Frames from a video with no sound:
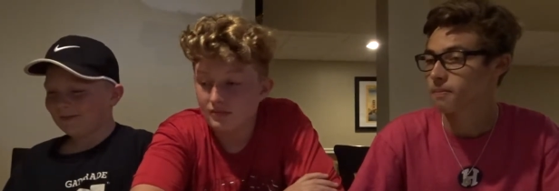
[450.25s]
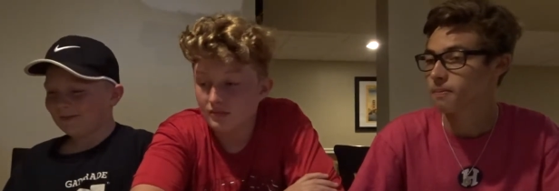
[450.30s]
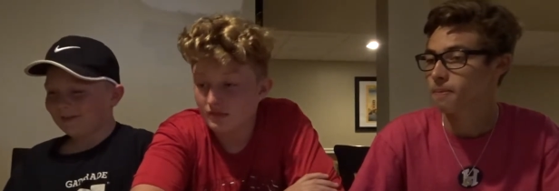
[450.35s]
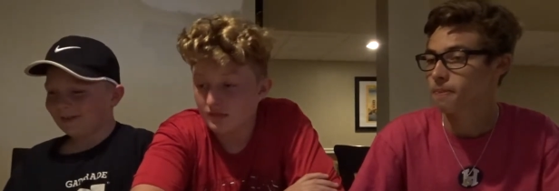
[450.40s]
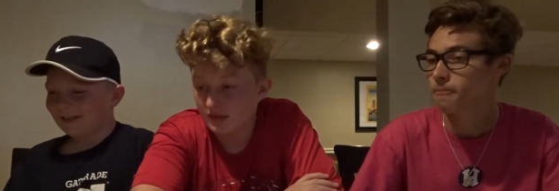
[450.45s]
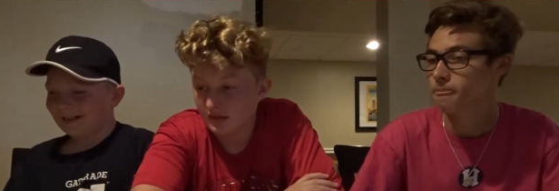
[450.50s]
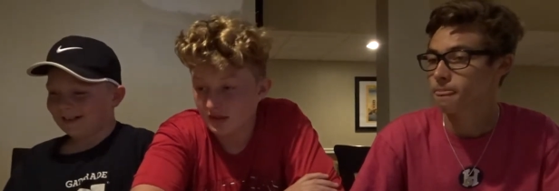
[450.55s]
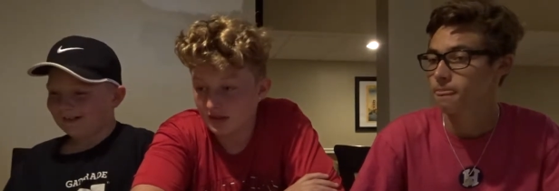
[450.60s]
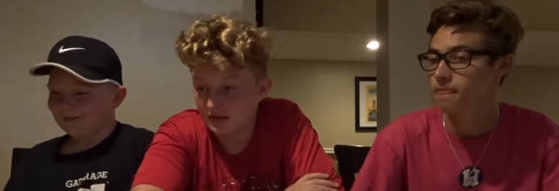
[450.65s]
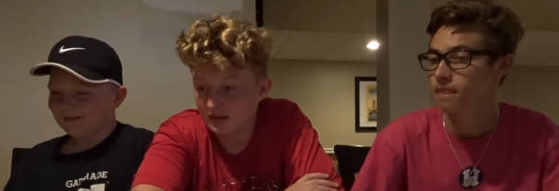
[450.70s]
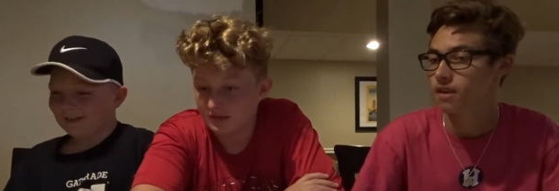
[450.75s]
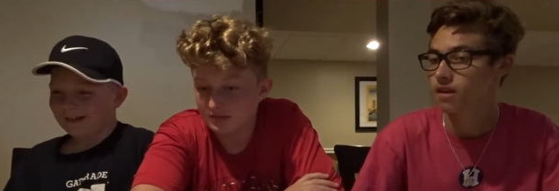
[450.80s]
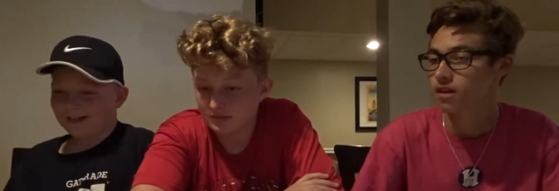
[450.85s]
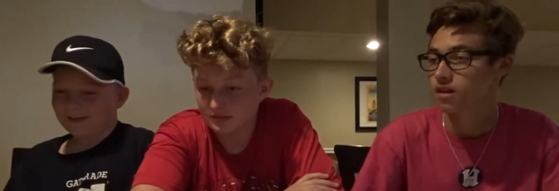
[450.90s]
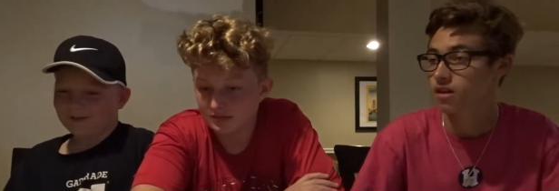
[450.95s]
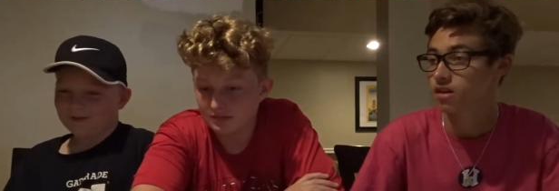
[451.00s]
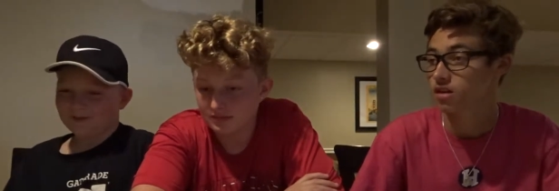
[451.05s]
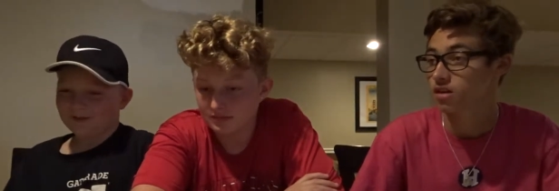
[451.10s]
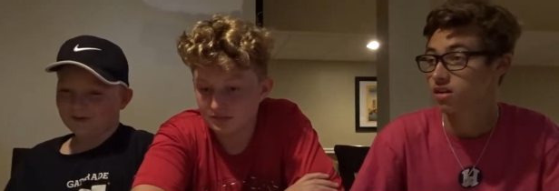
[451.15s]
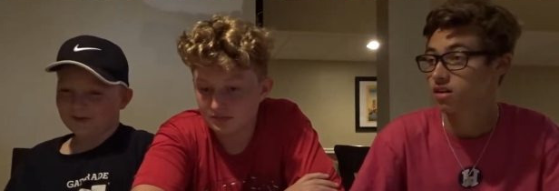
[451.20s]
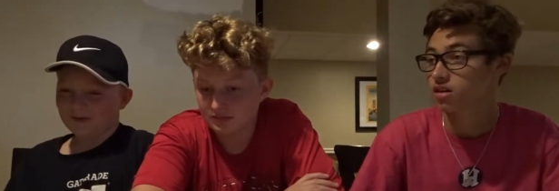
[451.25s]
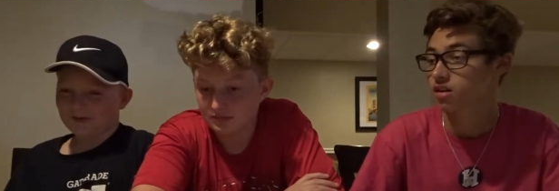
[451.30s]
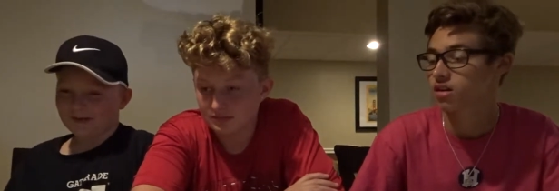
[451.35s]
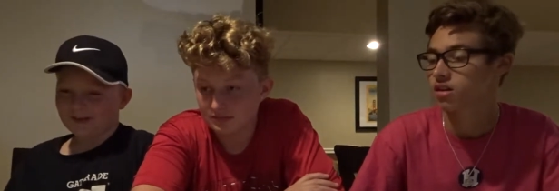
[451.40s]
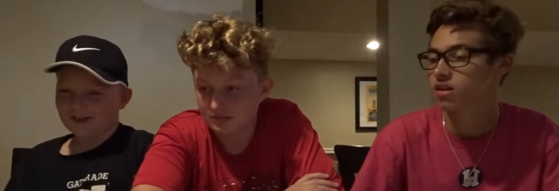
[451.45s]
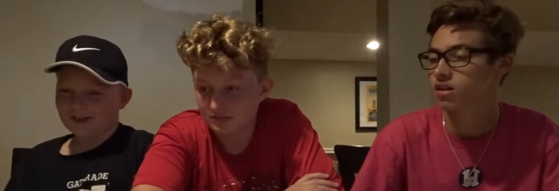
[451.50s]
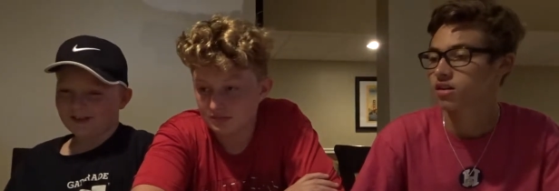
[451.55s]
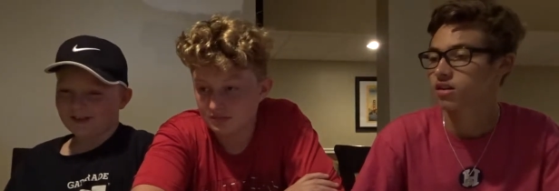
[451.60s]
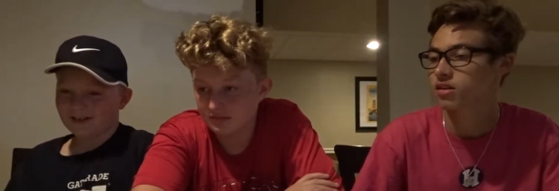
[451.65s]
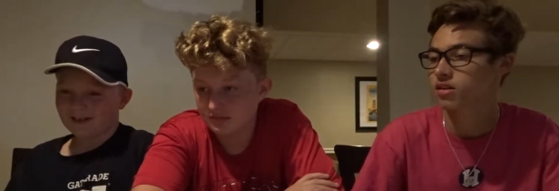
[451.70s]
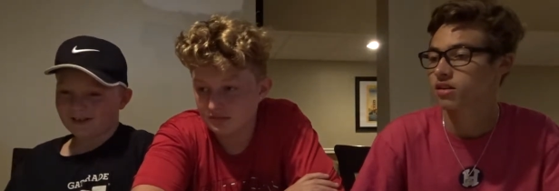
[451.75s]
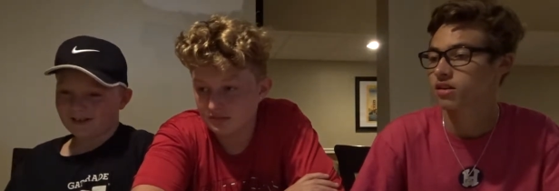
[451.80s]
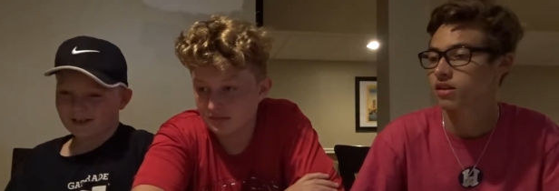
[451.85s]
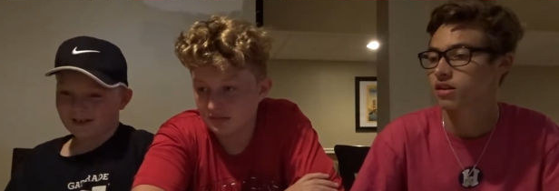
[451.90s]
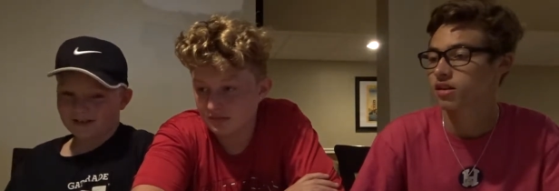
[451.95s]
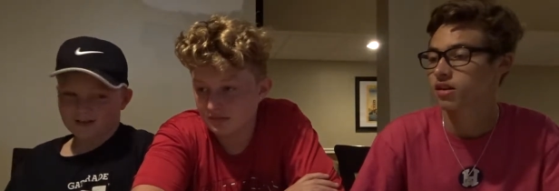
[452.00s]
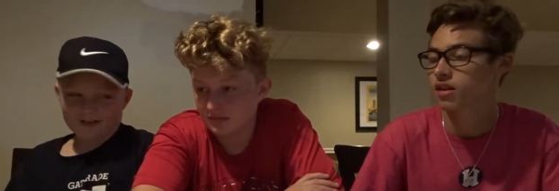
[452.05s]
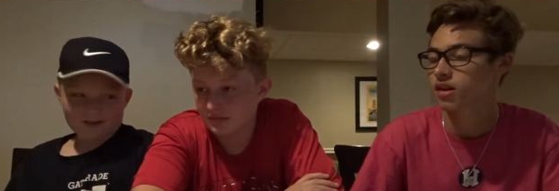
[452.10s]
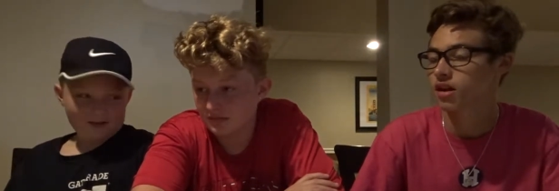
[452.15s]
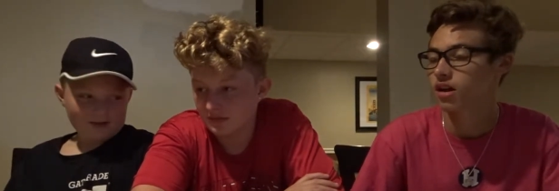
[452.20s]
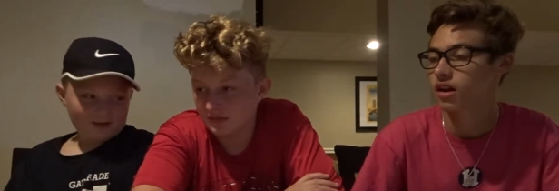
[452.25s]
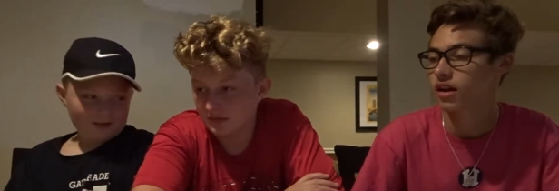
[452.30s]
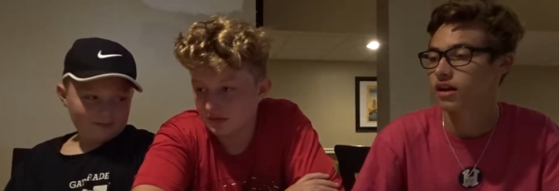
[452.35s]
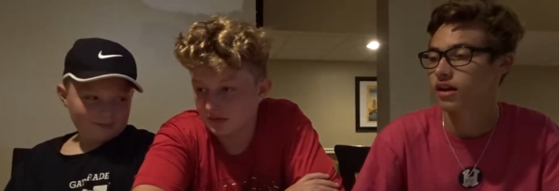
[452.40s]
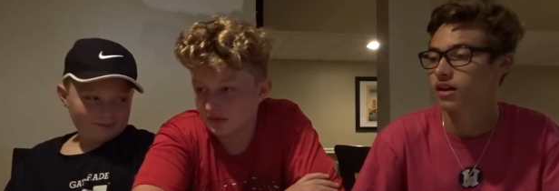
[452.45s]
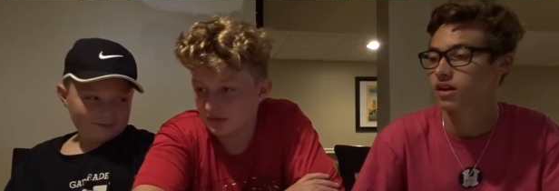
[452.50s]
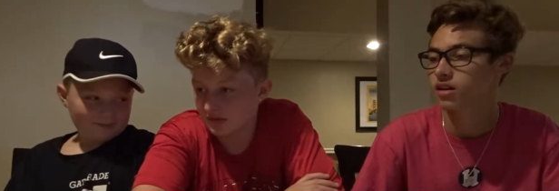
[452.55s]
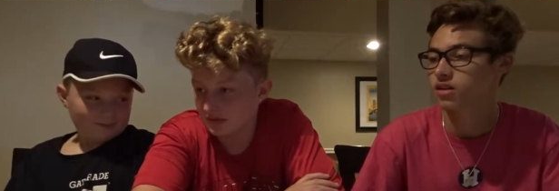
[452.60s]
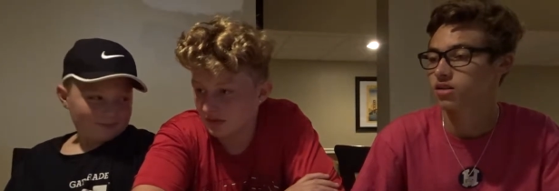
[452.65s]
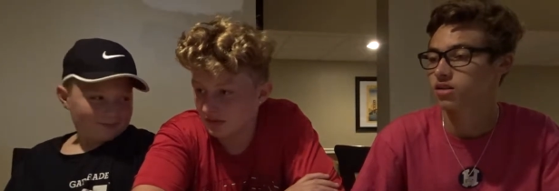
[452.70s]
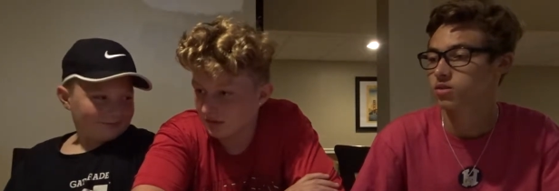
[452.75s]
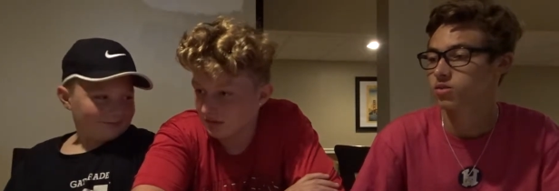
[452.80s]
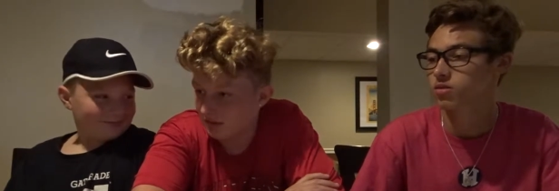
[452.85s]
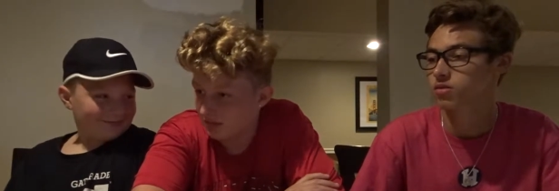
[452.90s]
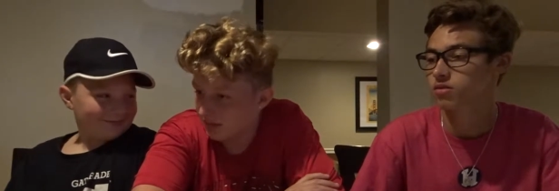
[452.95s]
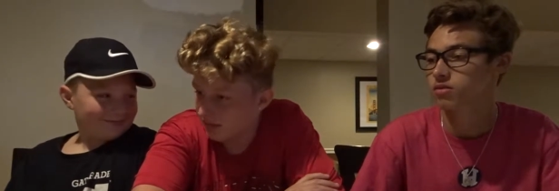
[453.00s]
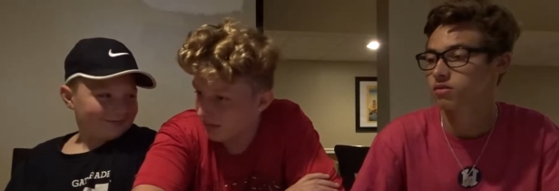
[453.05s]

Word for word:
Speaker 1: I don't have a roast. Actual...